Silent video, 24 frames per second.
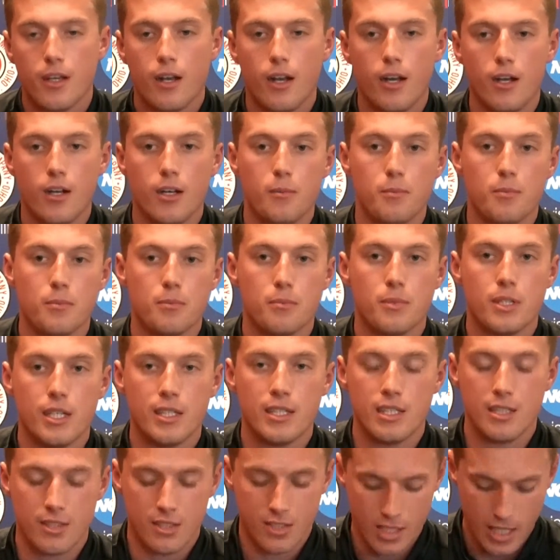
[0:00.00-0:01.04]
And
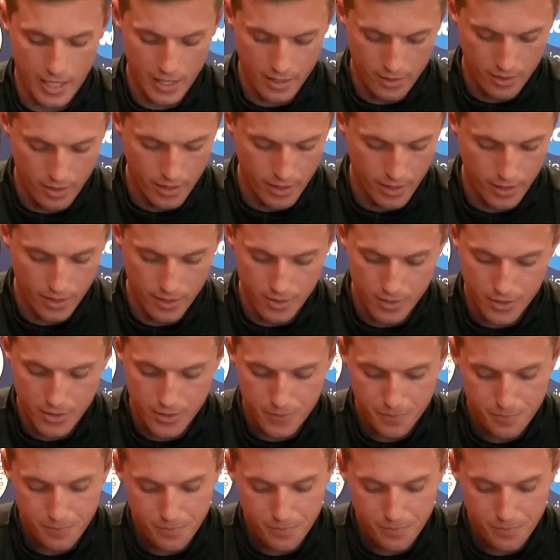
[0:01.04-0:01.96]
then the second thing is,